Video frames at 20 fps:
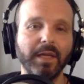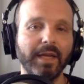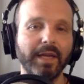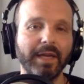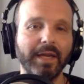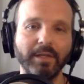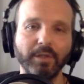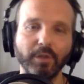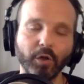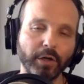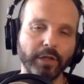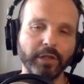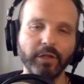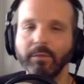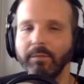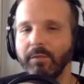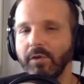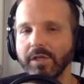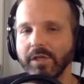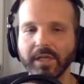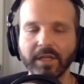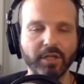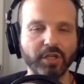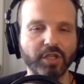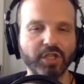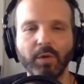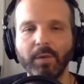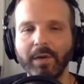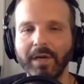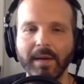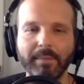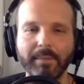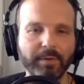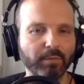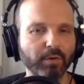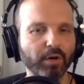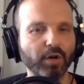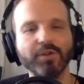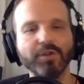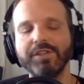and learning their music and showing up and
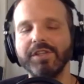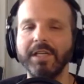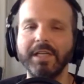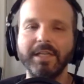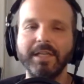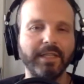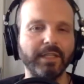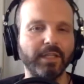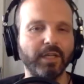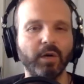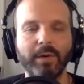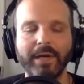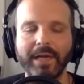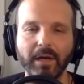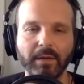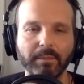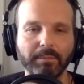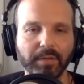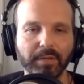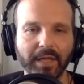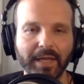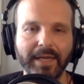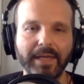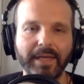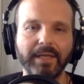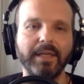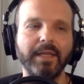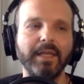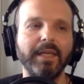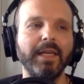rehearsing and then going out and playing.